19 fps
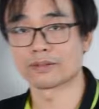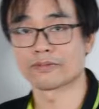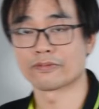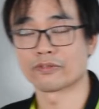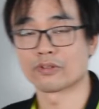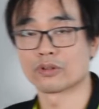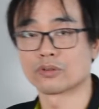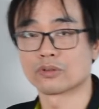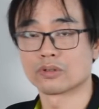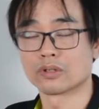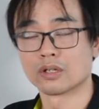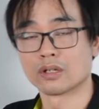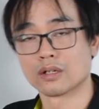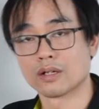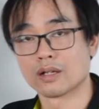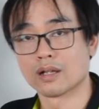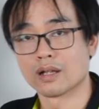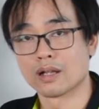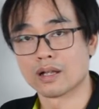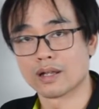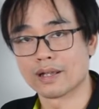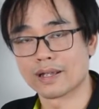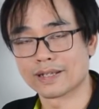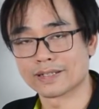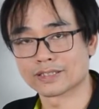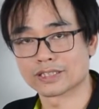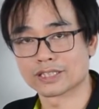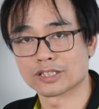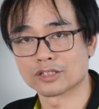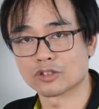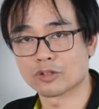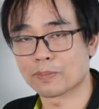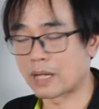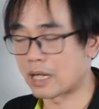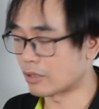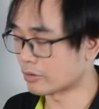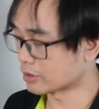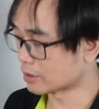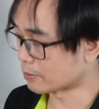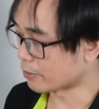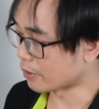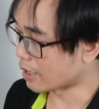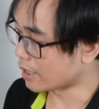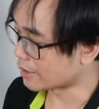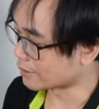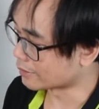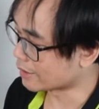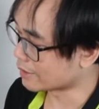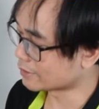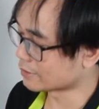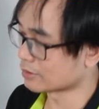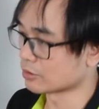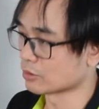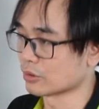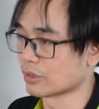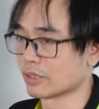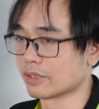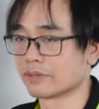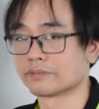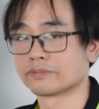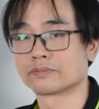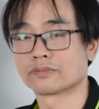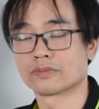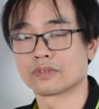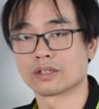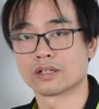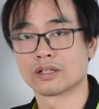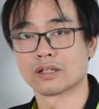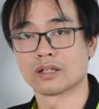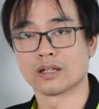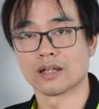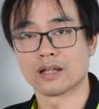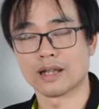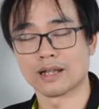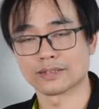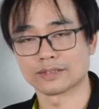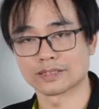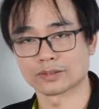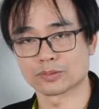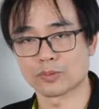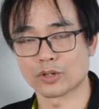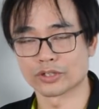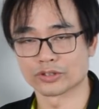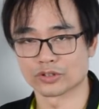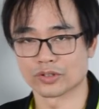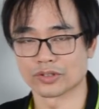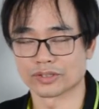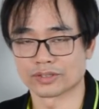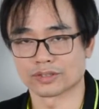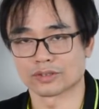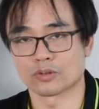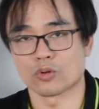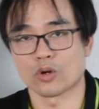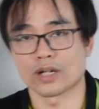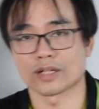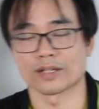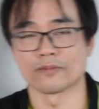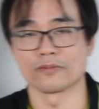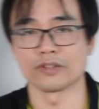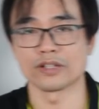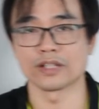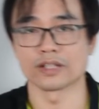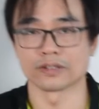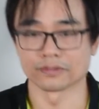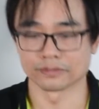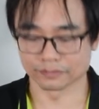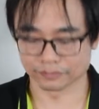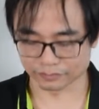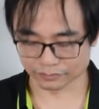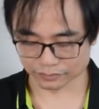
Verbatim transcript: for external power supply next to the access point, so it's quite convenient.